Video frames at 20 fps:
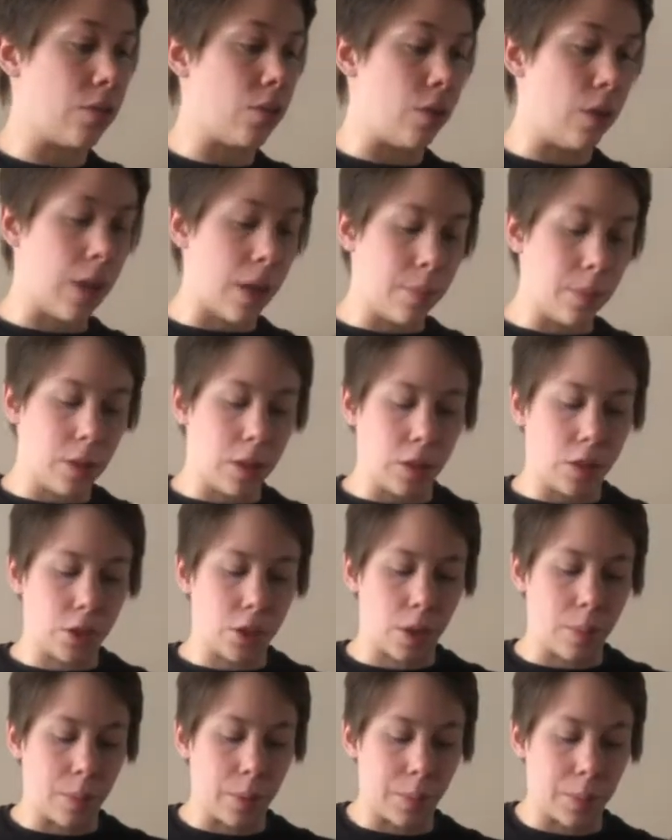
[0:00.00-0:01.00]
to it. I'm gonna
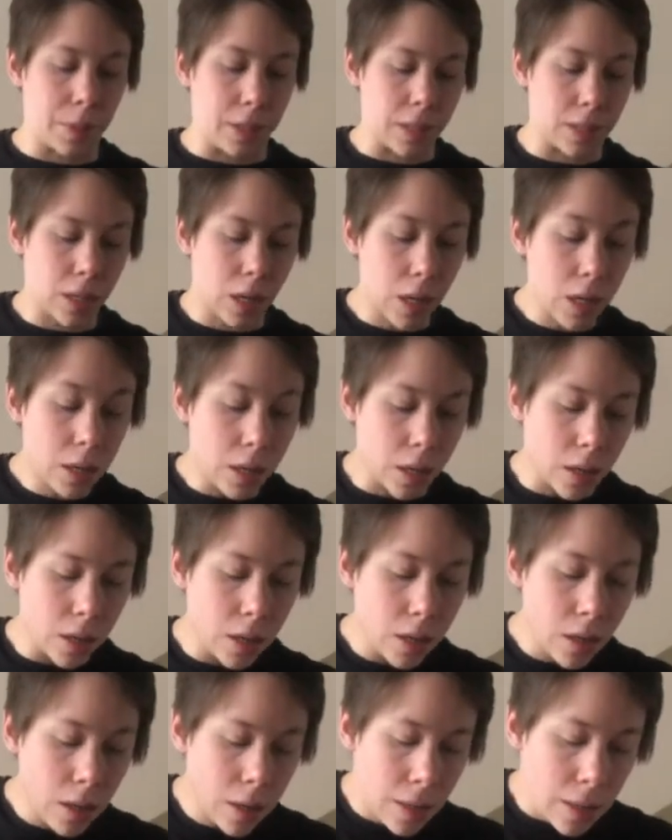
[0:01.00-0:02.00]
chop up this
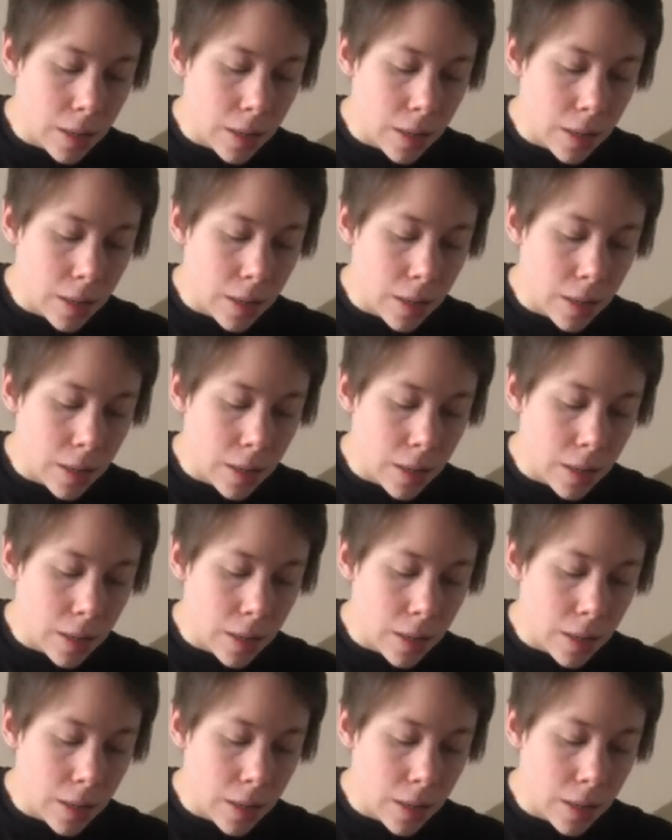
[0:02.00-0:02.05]
onion